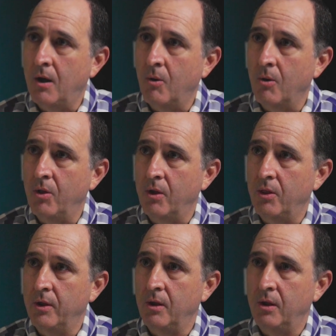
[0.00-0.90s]
or
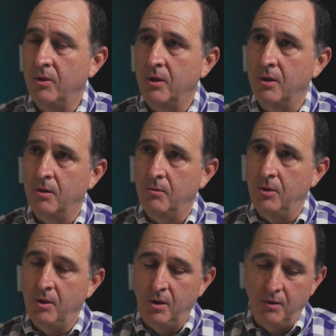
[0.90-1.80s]

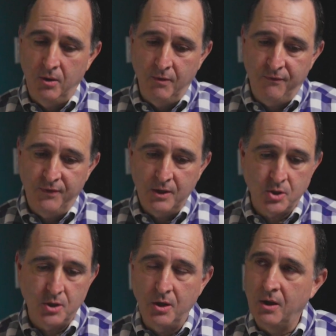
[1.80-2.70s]
the
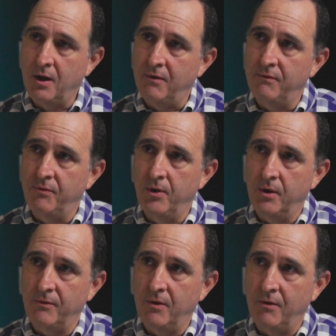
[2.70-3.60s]
finishing of
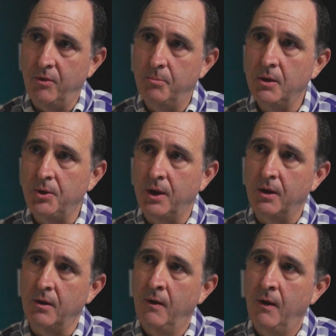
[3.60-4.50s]
the
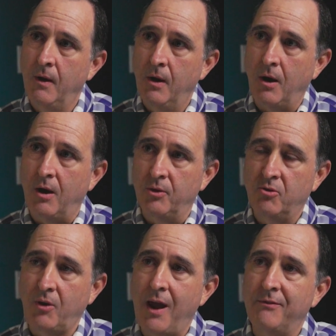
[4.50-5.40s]
building on the
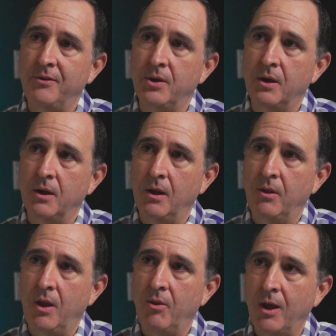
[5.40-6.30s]
scaffolding.
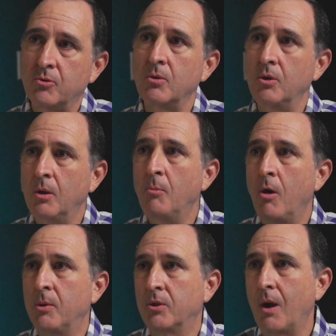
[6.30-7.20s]
And that's really the
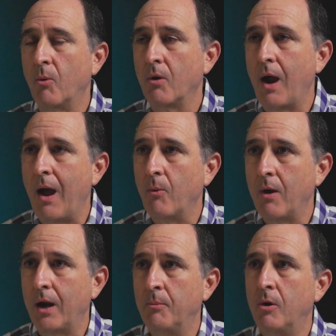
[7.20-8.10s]
moment that we're at. We're
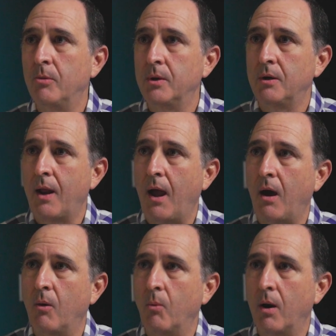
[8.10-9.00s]
at a moment
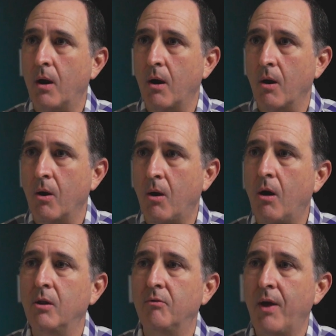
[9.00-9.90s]
now where
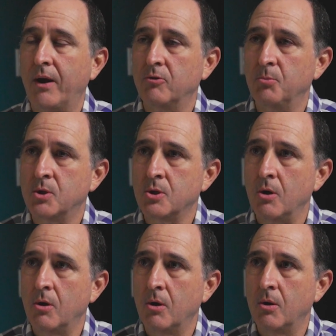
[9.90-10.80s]
all of that has
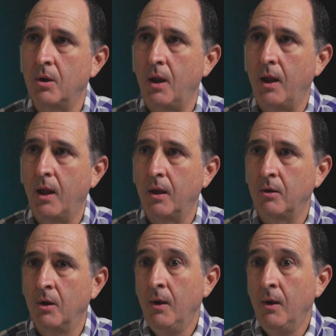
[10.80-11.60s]
matured, and